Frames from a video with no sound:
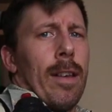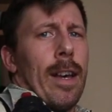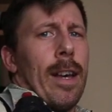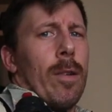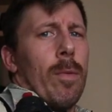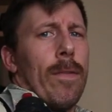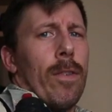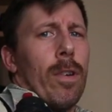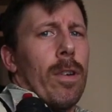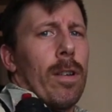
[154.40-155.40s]
and
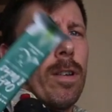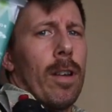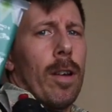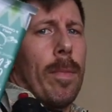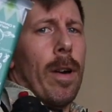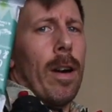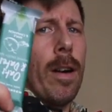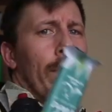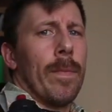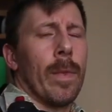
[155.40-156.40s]
we've got a
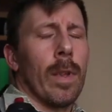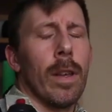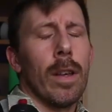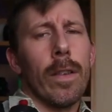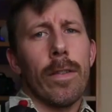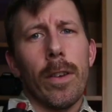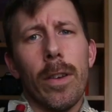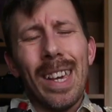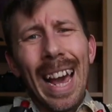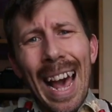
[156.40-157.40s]
bar. So
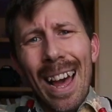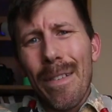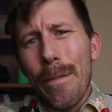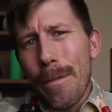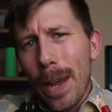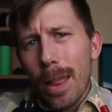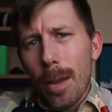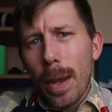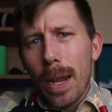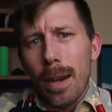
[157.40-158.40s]
you can fit
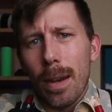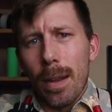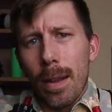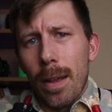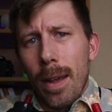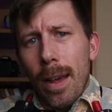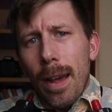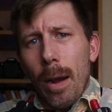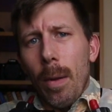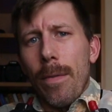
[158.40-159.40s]
them in.
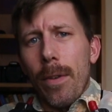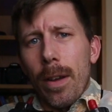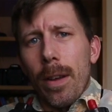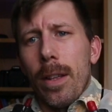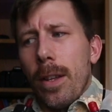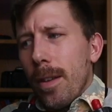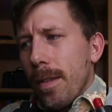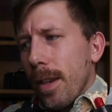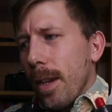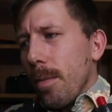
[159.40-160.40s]
However, you can
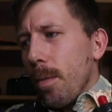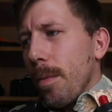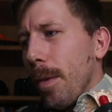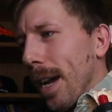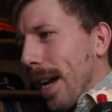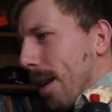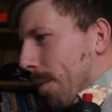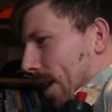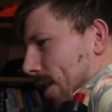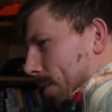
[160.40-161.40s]
see with my hand
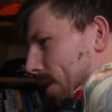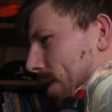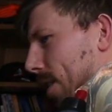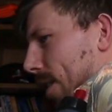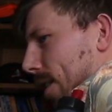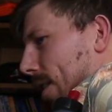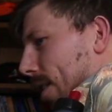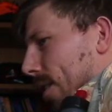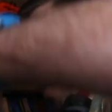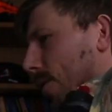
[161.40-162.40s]
placement,
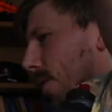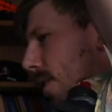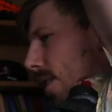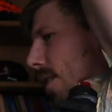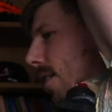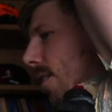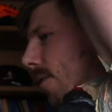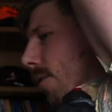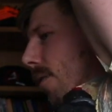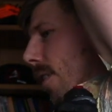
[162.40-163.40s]

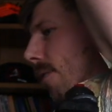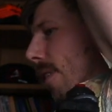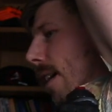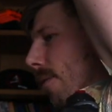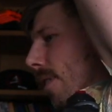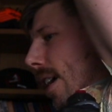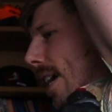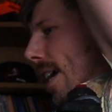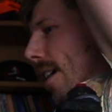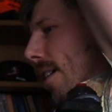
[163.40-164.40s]
right round
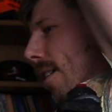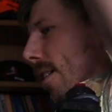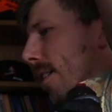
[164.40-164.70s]
here,